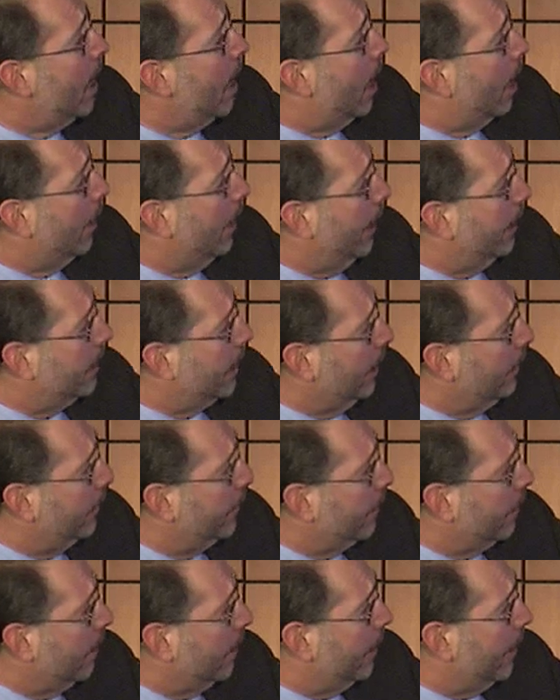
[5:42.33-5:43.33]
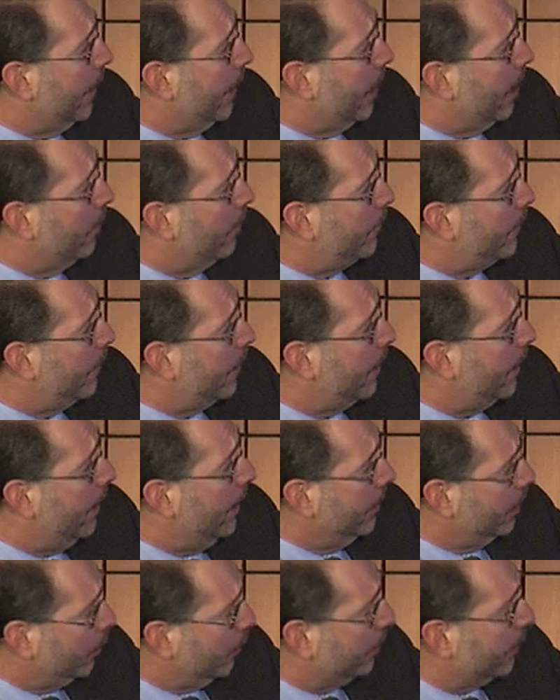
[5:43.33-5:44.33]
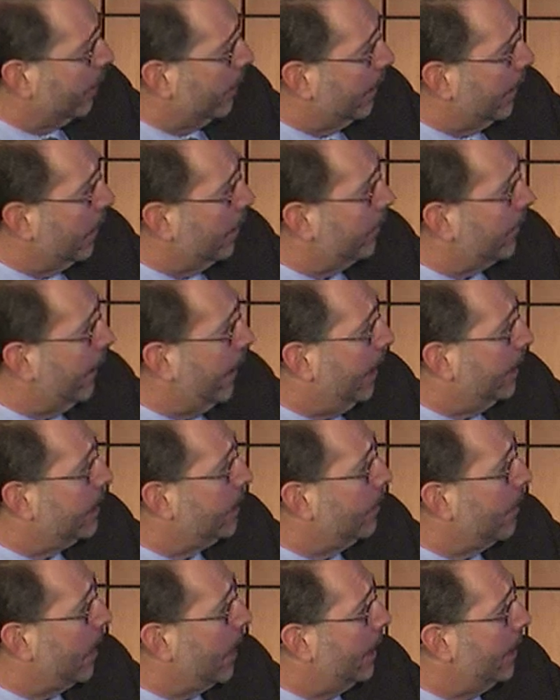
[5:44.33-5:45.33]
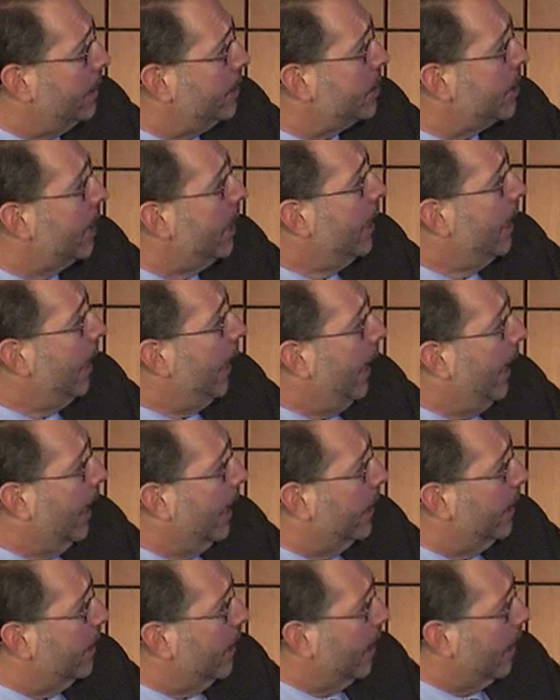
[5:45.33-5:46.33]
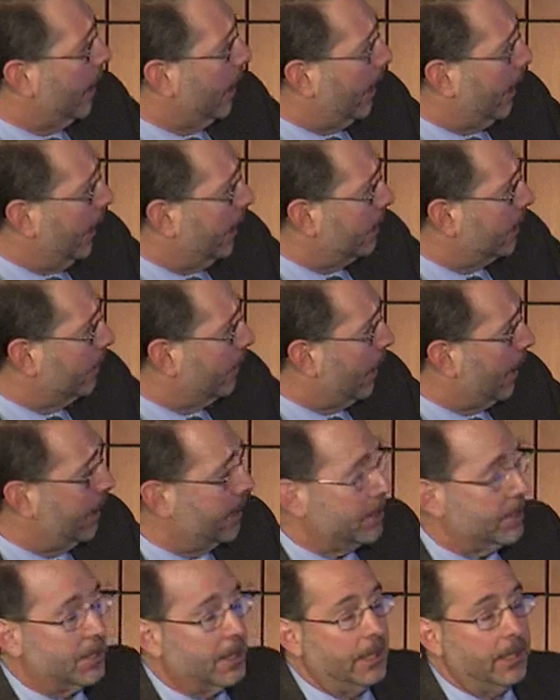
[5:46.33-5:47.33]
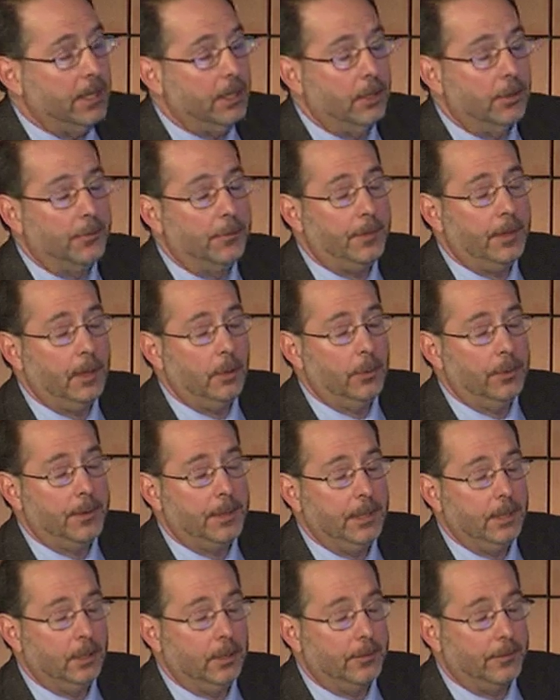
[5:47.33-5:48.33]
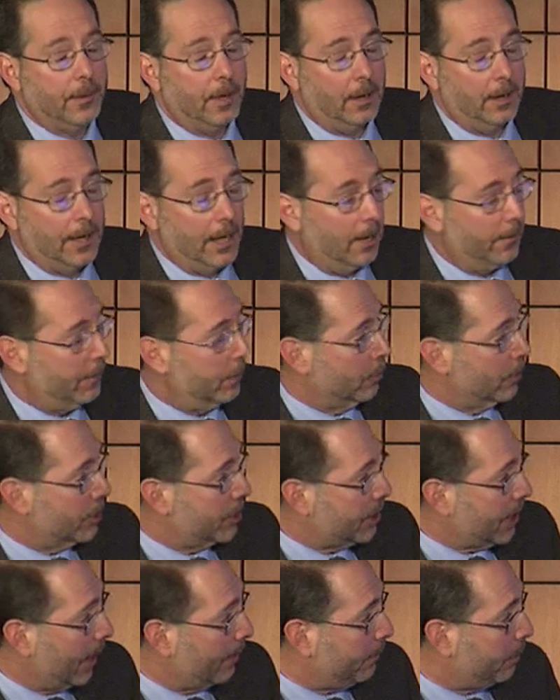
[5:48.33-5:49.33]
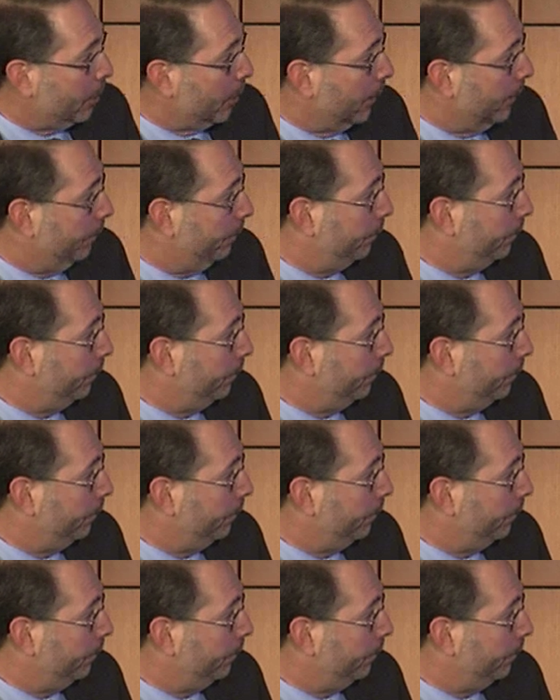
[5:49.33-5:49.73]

are interferon alpha antibodies and antibodies that interfere with the interferon alpha receptor.